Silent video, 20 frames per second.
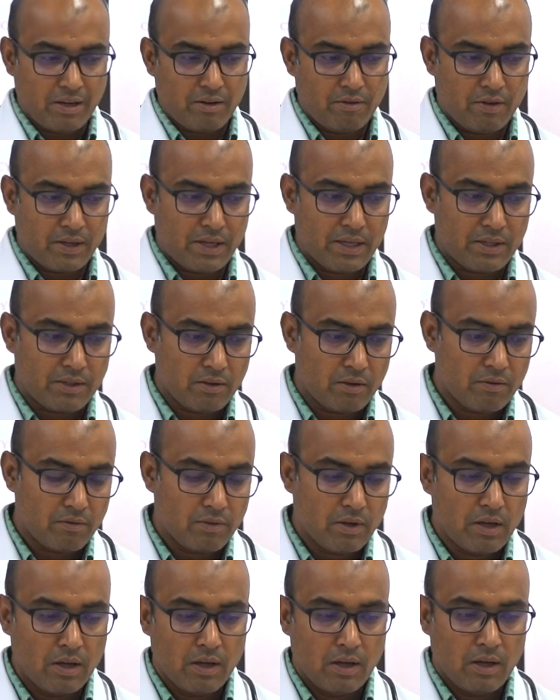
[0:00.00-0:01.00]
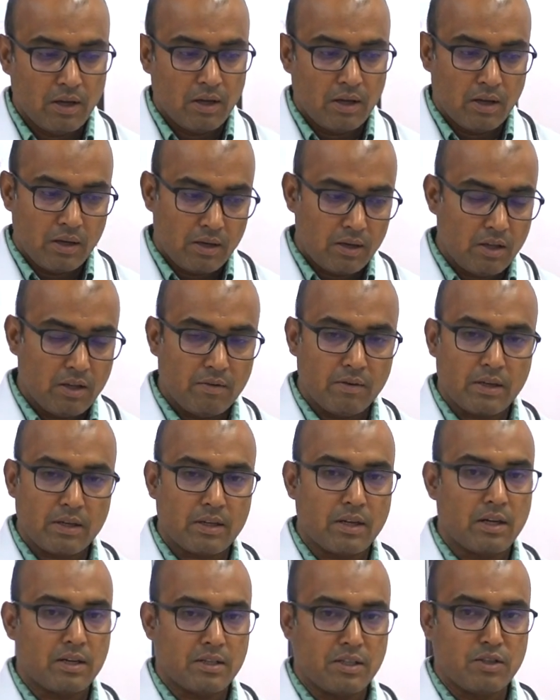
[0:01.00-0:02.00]
have a case of liver
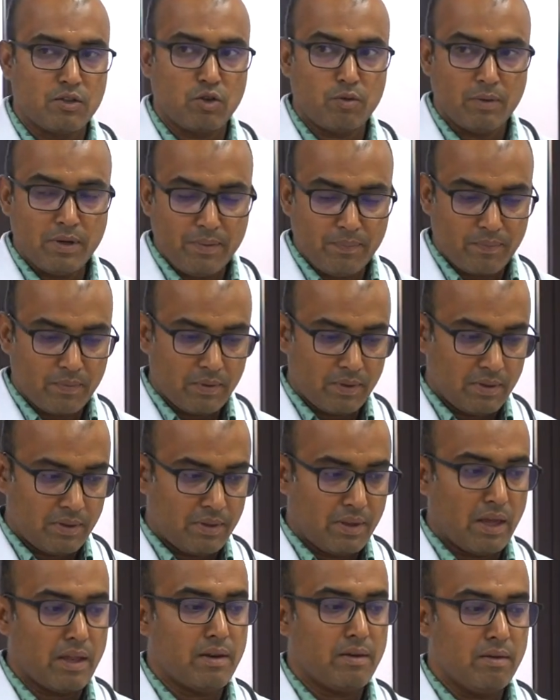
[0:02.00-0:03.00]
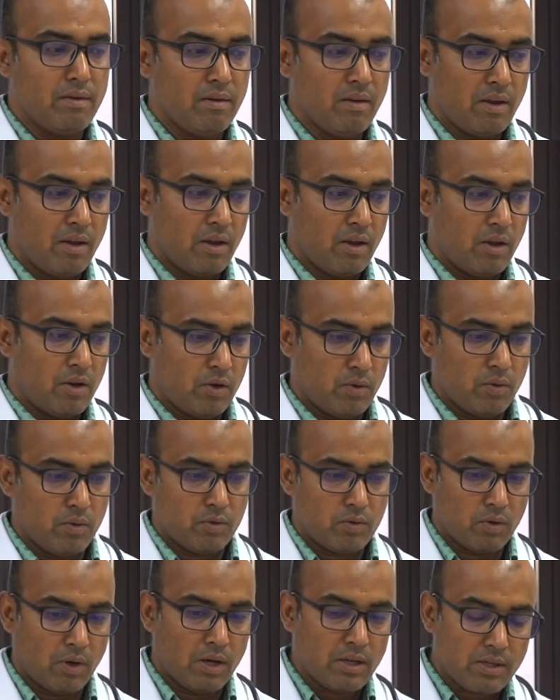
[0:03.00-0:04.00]
carcinoma, then you
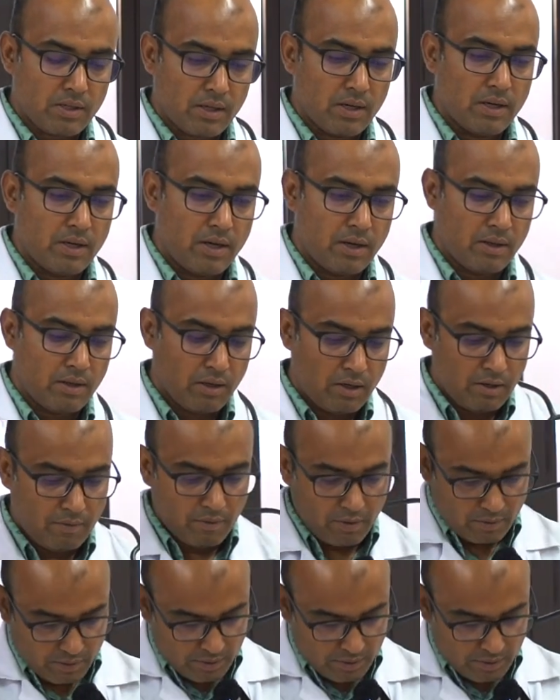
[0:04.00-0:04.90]
auscultate the liver,